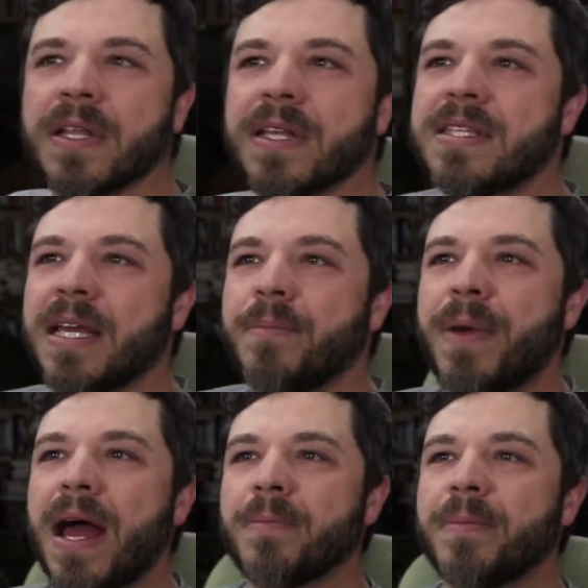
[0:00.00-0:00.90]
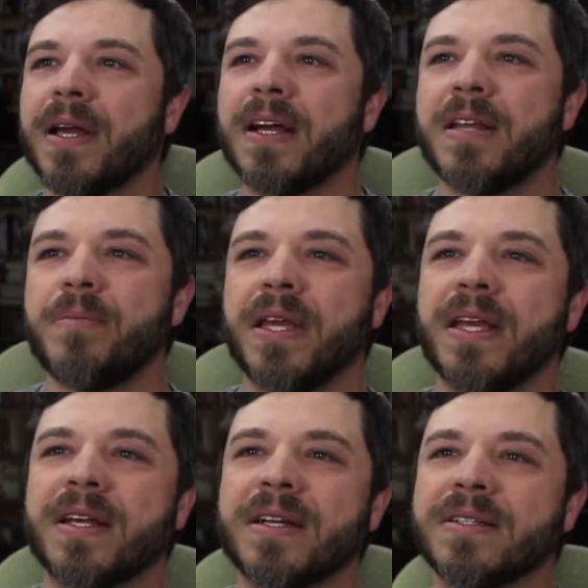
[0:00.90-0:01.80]
see, back behind
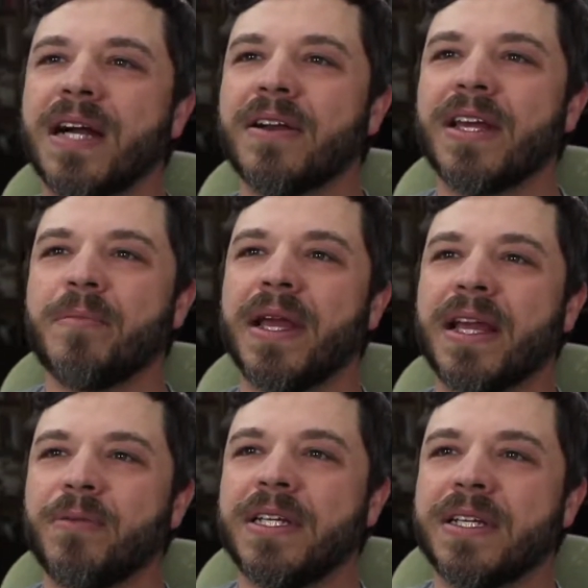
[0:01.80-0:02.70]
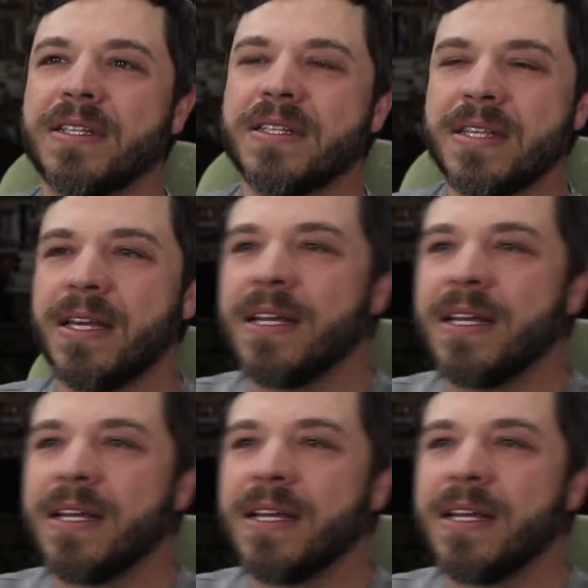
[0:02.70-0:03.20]
me, how can I make it where you can see?